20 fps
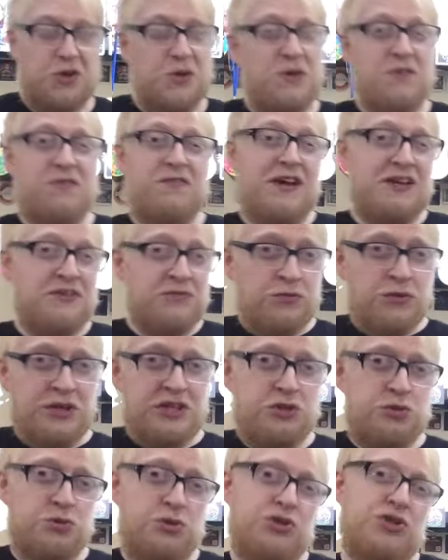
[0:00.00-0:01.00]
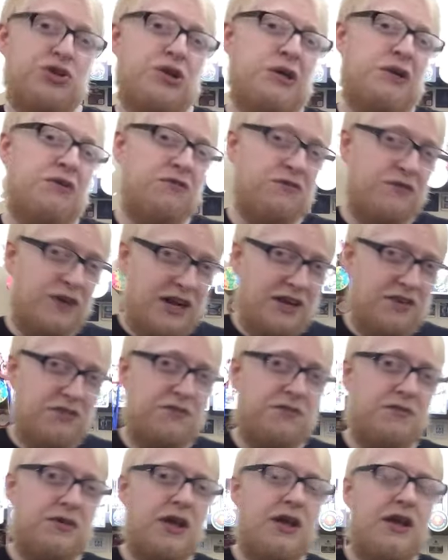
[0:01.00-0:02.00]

Are you a fan of Wychwood? Are you a fan of